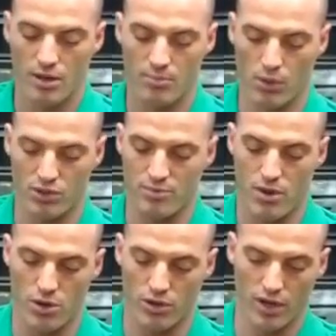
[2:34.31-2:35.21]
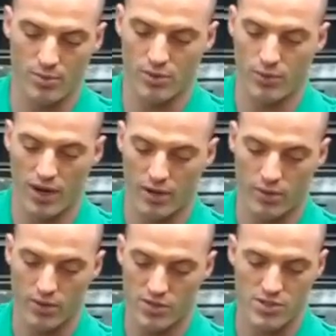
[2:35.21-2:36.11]
bolt the motor up the way it
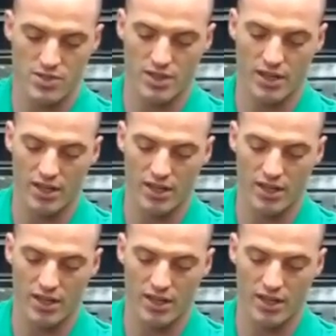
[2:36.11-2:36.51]
was,